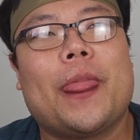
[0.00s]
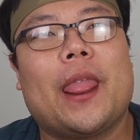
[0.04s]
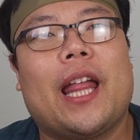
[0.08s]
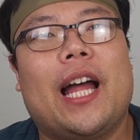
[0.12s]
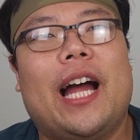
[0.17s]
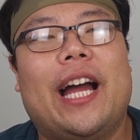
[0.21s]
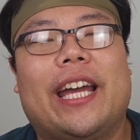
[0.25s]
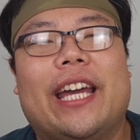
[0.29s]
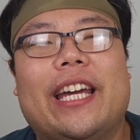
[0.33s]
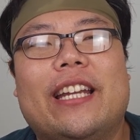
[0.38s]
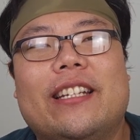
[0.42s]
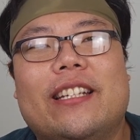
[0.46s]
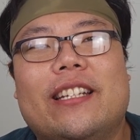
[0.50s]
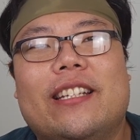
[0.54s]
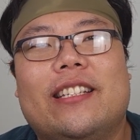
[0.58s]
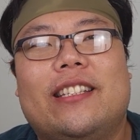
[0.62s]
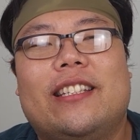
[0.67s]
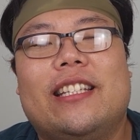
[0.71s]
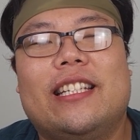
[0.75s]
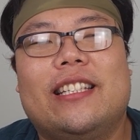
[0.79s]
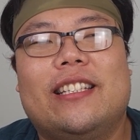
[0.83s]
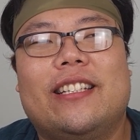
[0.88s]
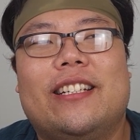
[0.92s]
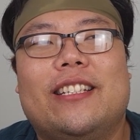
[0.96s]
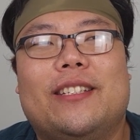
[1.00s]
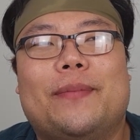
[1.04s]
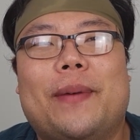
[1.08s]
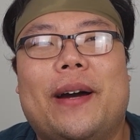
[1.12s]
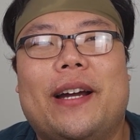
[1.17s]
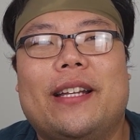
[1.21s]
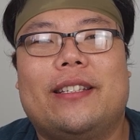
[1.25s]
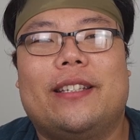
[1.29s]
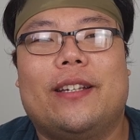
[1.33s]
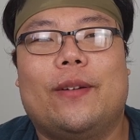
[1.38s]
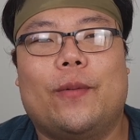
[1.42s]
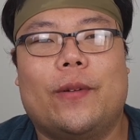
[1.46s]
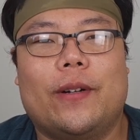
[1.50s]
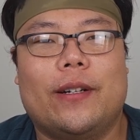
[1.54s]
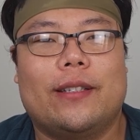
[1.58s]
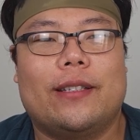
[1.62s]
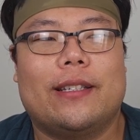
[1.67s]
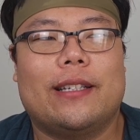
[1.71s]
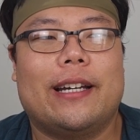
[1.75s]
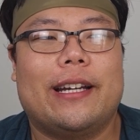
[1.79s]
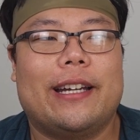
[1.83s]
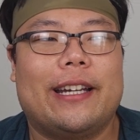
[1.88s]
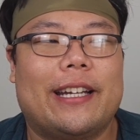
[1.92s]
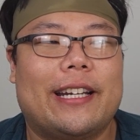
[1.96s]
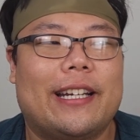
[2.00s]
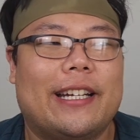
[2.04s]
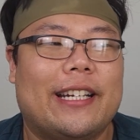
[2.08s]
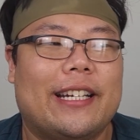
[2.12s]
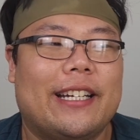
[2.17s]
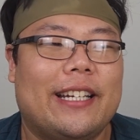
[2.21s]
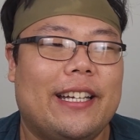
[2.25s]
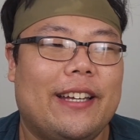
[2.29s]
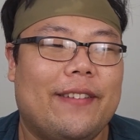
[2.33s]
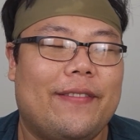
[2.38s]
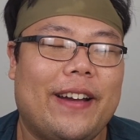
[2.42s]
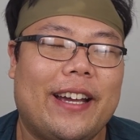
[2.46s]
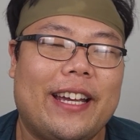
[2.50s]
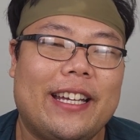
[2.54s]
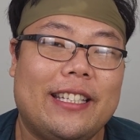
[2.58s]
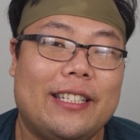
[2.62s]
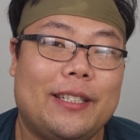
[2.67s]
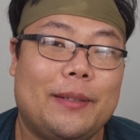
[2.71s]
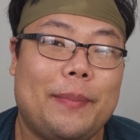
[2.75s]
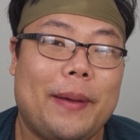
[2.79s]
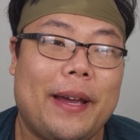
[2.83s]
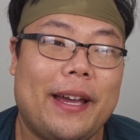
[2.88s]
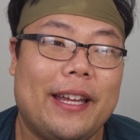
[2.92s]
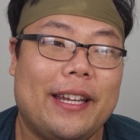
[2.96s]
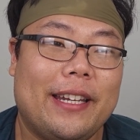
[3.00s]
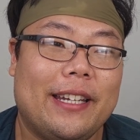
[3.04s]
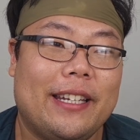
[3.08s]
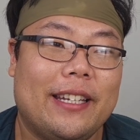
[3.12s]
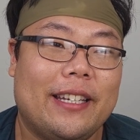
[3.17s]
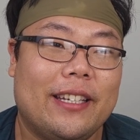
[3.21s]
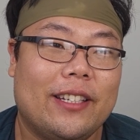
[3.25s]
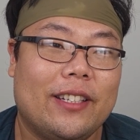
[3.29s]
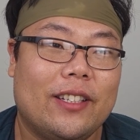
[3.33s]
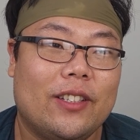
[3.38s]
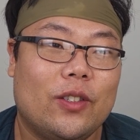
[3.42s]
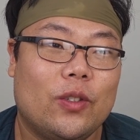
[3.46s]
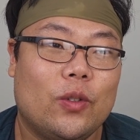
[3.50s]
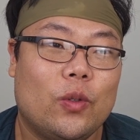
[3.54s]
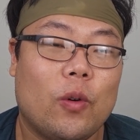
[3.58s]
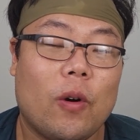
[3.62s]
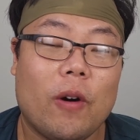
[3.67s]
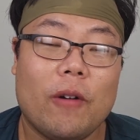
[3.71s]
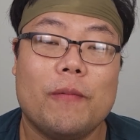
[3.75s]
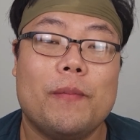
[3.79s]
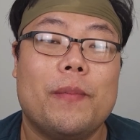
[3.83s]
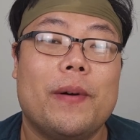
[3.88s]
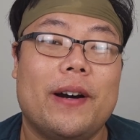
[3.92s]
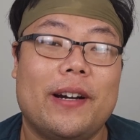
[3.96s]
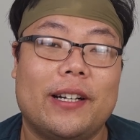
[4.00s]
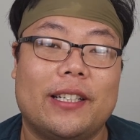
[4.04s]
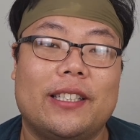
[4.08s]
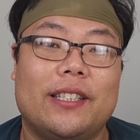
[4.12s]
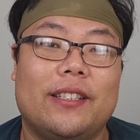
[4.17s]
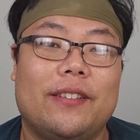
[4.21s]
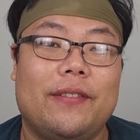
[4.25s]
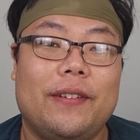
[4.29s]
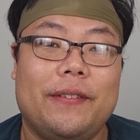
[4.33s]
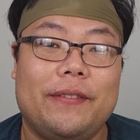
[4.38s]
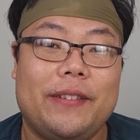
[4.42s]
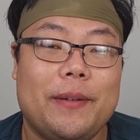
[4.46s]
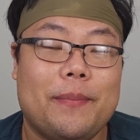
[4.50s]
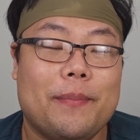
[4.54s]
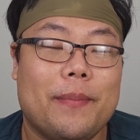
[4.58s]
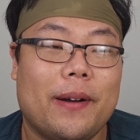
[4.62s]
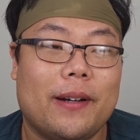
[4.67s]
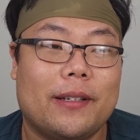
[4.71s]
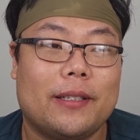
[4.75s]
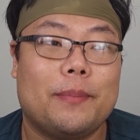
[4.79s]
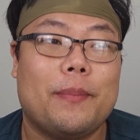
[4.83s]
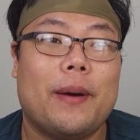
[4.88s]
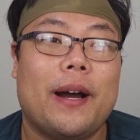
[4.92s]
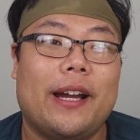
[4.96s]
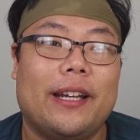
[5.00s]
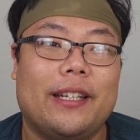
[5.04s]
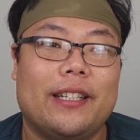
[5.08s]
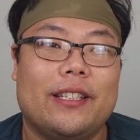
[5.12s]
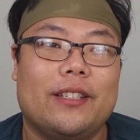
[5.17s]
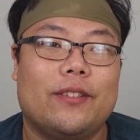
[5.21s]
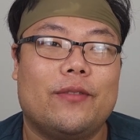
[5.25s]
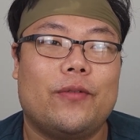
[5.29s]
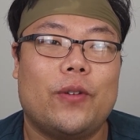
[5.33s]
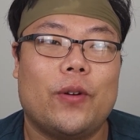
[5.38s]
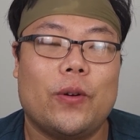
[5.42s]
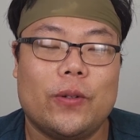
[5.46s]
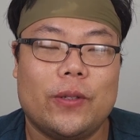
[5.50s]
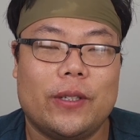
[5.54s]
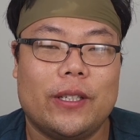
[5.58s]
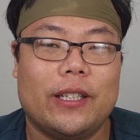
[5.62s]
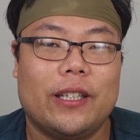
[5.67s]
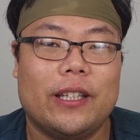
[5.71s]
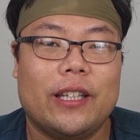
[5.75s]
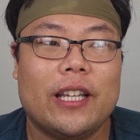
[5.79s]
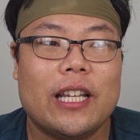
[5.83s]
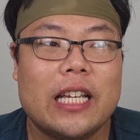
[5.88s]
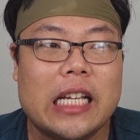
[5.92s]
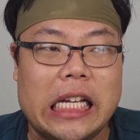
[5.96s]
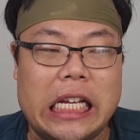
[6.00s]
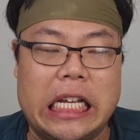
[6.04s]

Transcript: I get into this mindset where it's like if I can spend $12, $15 buying this frozen